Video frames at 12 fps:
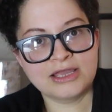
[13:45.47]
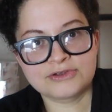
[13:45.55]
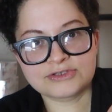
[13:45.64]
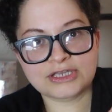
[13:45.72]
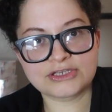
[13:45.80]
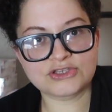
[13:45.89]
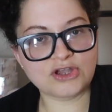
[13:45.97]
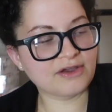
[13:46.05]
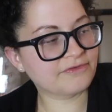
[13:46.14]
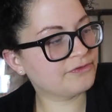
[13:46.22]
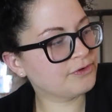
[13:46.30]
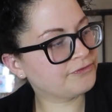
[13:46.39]
There's like a
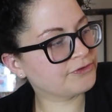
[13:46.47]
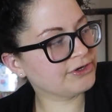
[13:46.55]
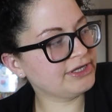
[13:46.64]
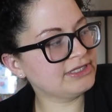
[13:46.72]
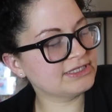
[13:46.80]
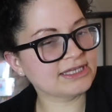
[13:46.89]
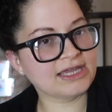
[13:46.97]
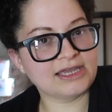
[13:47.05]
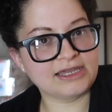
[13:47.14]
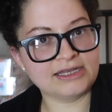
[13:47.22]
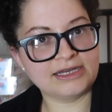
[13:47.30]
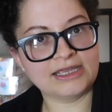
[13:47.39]
soft faux fur
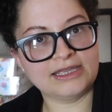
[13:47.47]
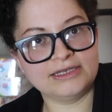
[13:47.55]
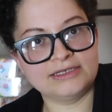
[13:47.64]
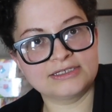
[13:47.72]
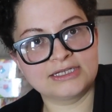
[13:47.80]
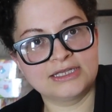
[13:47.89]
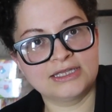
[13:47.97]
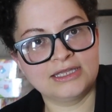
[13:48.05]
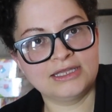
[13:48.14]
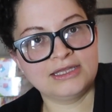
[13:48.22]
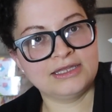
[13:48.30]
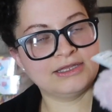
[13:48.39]
inside and
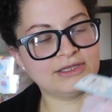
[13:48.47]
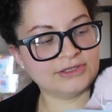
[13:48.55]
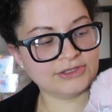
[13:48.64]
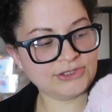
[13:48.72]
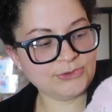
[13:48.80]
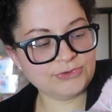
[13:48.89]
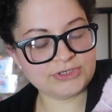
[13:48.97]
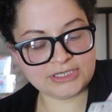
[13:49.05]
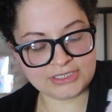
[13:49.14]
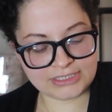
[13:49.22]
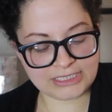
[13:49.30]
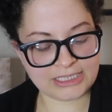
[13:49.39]
cute
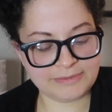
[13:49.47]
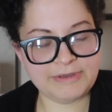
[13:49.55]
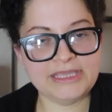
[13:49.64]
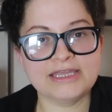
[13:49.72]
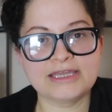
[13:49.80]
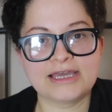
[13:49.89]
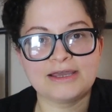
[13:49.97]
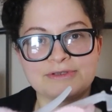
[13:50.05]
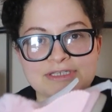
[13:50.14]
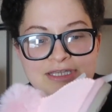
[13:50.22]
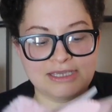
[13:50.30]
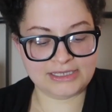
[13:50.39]
like pink
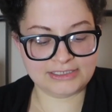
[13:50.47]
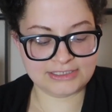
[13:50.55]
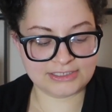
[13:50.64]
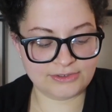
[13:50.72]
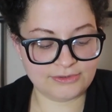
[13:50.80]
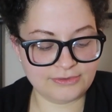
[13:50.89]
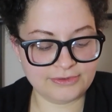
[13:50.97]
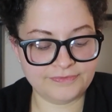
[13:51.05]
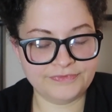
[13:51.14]
outside, so